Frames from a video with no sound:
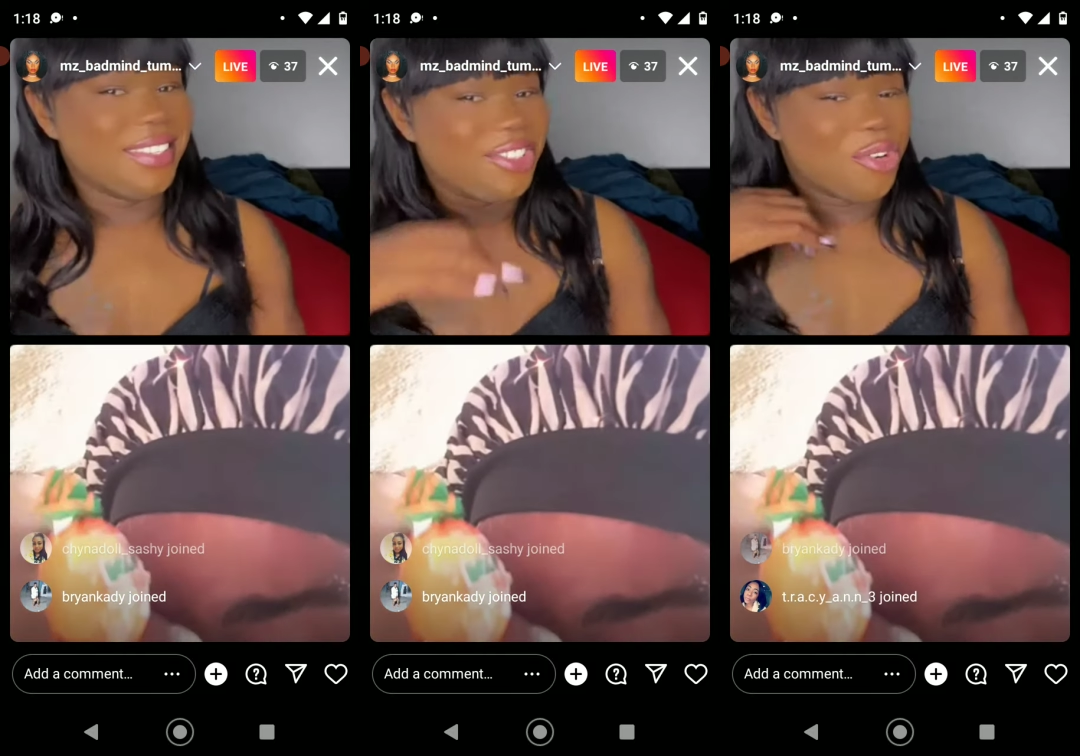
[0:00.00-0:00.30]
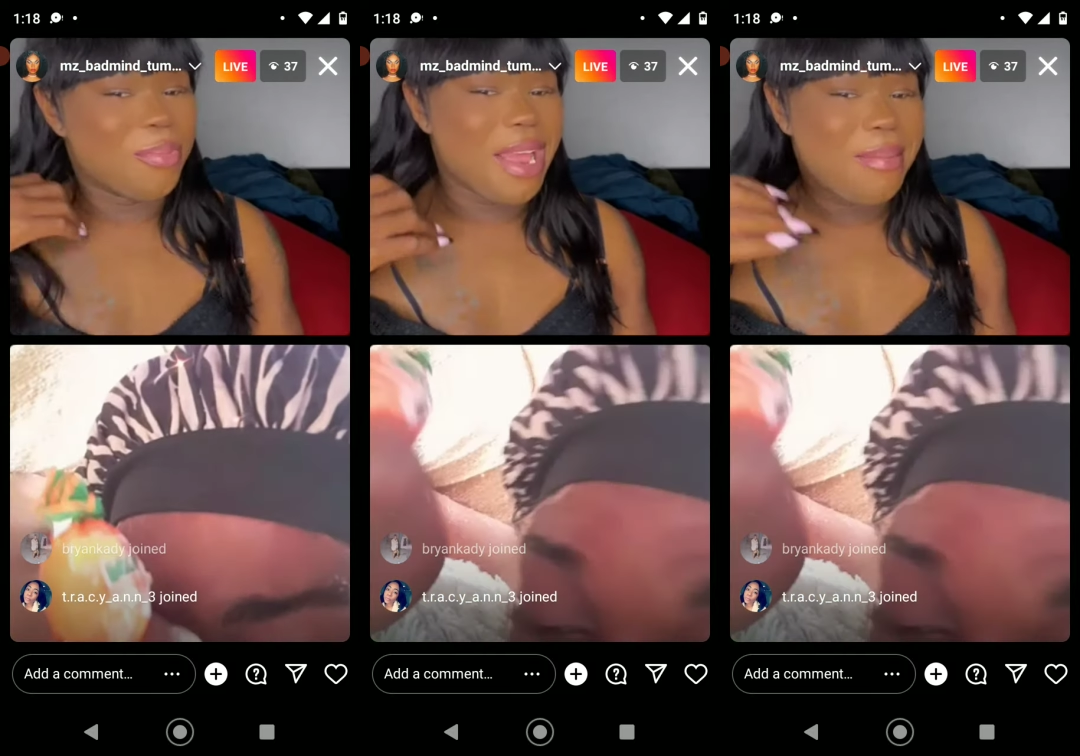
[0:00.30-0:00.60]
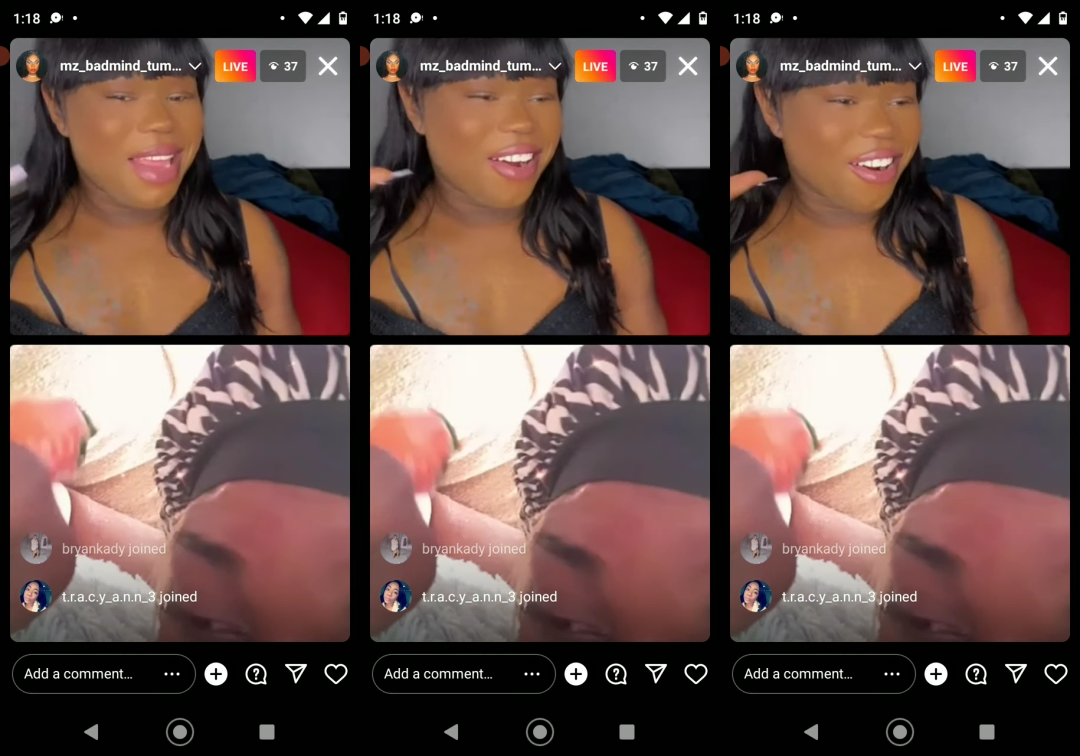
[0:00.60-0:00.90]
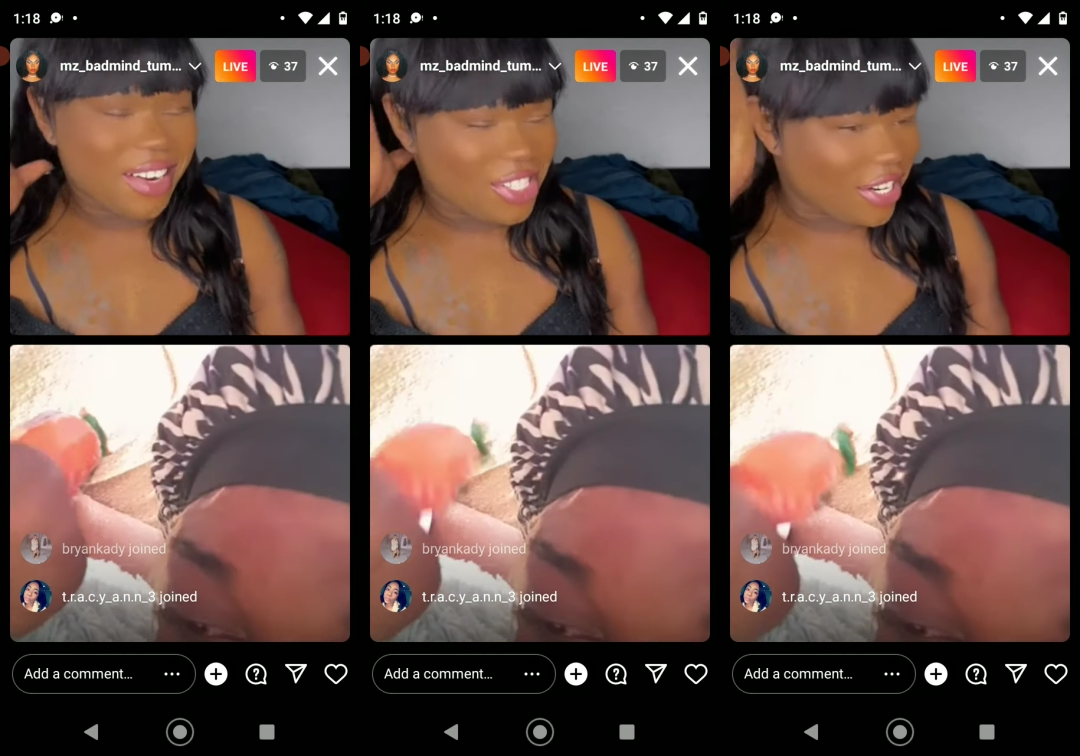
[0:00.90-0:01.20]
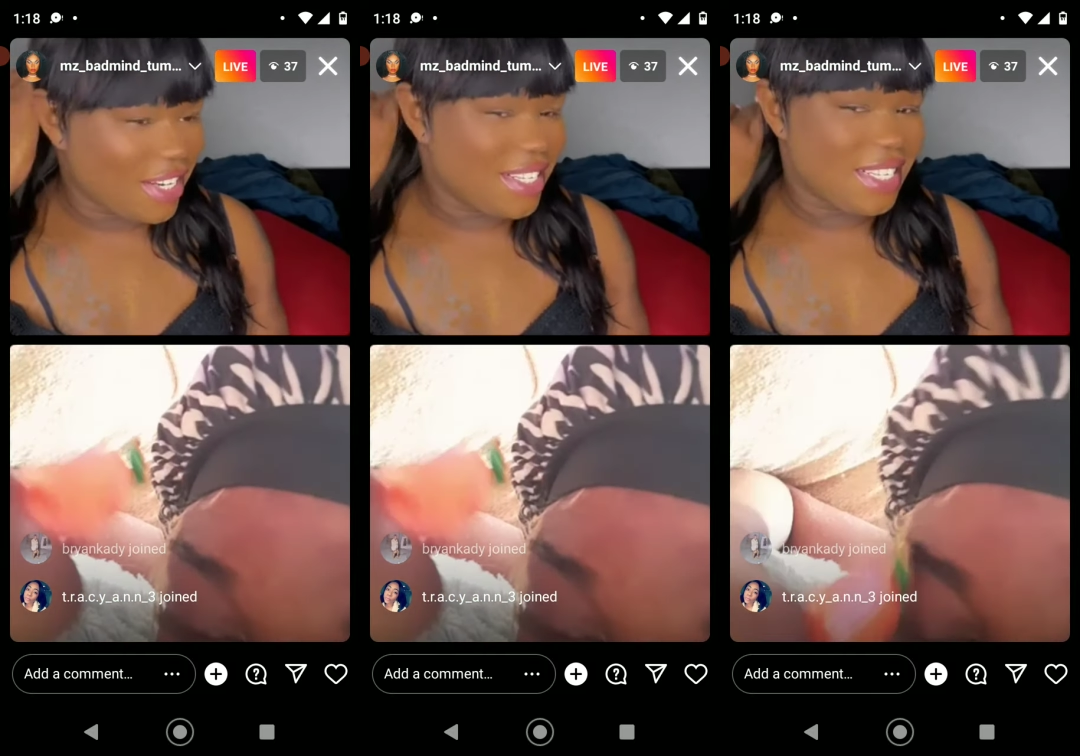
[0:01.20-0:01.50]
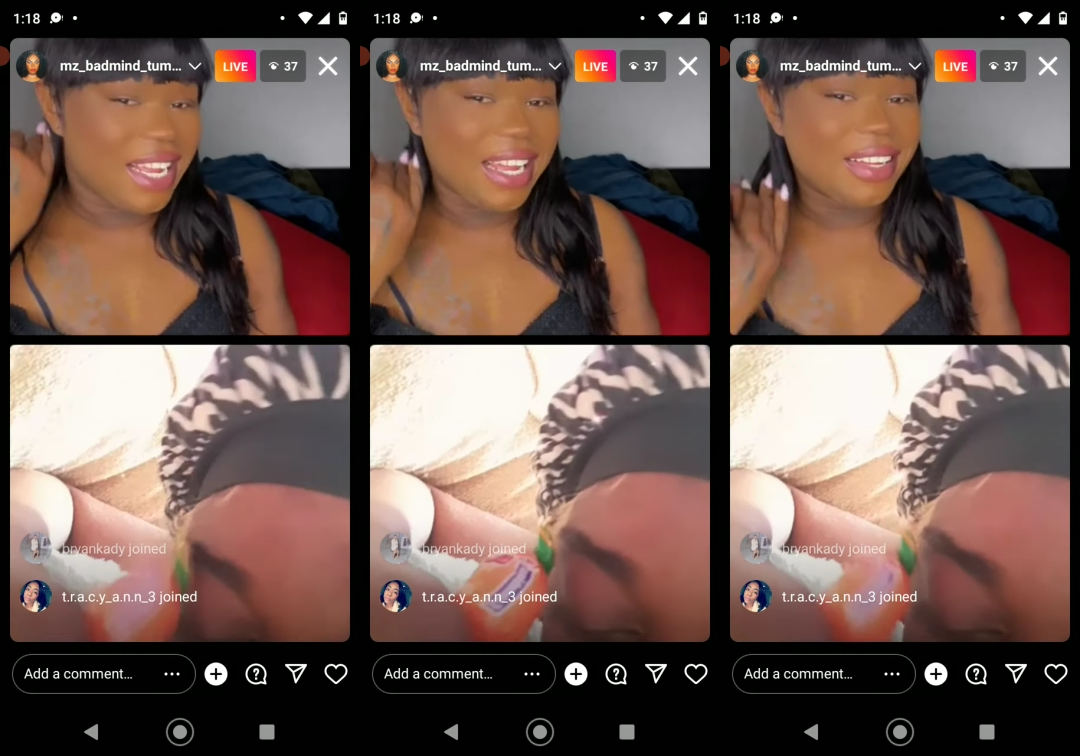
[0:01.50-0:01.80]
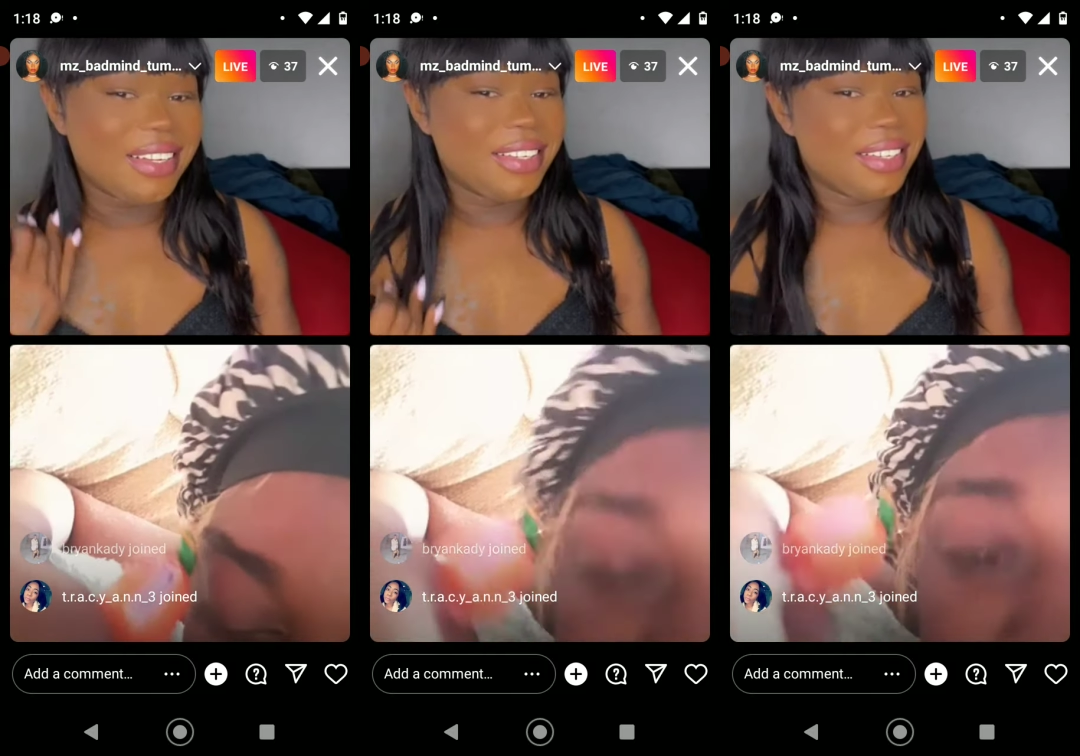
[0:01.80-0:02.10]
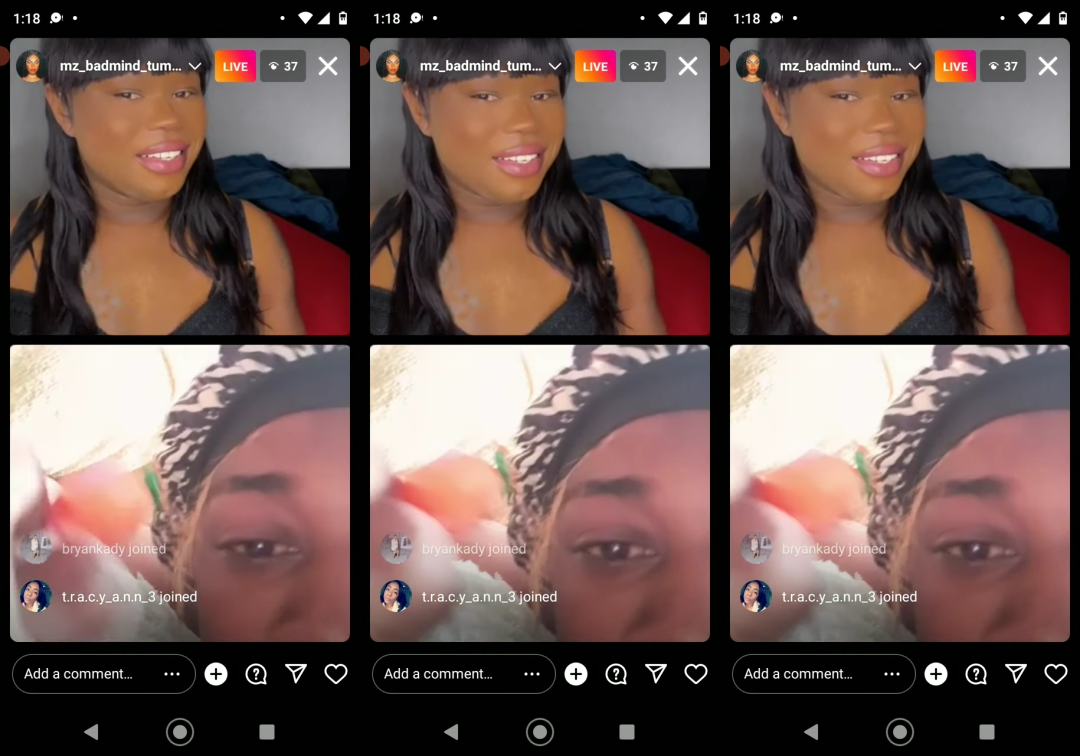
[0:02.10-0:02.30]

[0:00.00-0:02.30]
She remind me of the early show. When I love fuck though,